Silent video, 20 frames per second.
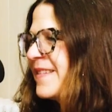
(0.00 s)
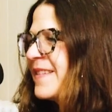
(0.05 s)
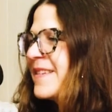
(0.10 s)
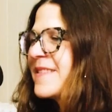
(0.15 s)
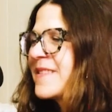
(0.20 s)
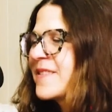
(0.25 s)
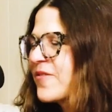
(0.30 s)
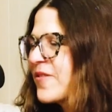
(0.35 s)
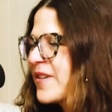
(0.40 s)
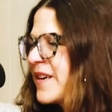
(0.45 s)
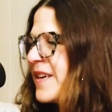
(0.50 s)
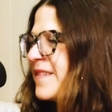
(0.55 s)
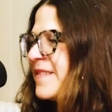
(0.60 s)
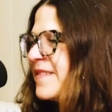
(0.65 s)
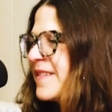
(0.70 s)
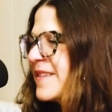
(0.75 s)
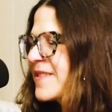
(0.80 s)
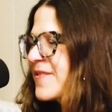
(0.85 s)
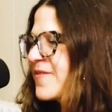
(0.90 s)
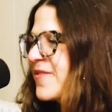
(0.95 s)
That's great. That's
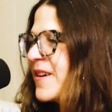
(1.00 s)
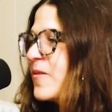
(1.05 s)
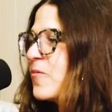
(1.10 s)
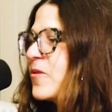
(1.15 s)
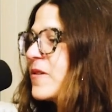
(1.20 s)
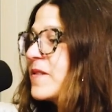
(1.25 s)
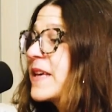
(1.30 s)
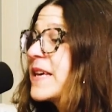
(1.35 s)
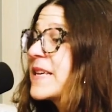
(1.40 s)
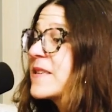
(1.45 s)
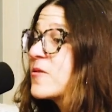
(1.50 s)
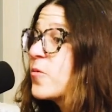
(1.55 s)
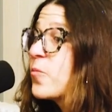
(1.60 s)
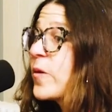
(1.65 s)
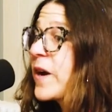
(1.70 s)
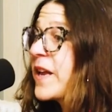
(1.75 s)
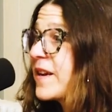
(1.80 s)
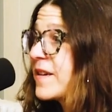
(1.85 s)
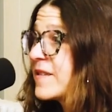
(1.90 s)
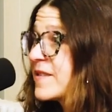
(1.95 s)
great. Well, thanks for waiting
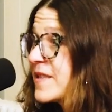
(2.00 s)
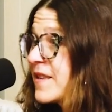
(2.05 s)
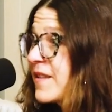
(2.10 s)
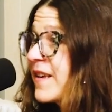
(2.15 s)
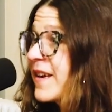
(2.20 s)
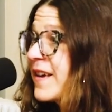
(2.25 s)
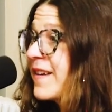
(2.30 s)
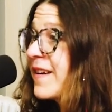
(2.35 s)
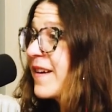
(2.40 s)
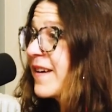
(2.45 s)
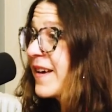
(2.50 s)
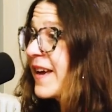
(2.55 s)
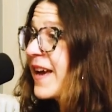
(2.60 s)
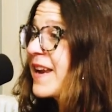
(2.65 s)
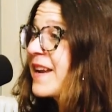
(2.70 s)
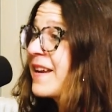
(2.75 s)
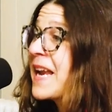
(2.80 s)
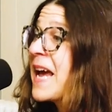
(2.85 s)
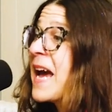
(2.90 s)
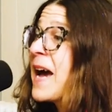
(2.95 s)
until I had a
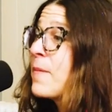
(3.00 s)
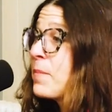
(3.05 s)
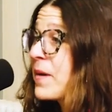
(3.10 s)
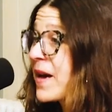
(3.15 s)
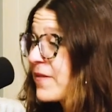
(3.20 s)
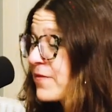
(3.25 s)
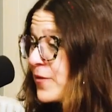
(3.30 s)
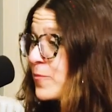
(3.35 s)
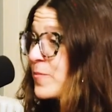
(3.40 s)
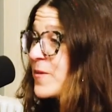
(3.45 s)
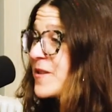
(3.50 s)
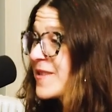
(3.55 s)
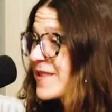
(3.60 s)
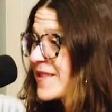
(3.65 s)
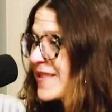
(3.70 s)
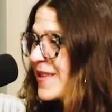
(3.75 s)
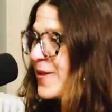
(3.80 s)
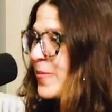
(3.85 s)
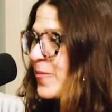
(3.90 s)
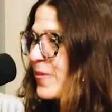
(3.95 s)
nap after Music
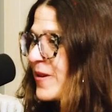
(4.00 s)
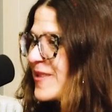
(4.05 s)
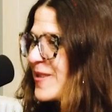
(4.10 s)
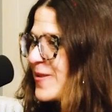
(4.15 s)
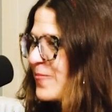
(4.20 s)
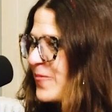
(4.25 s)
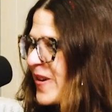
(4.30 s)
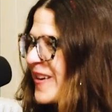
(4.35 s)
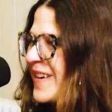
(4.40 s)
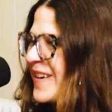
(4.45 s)
Celebration Week.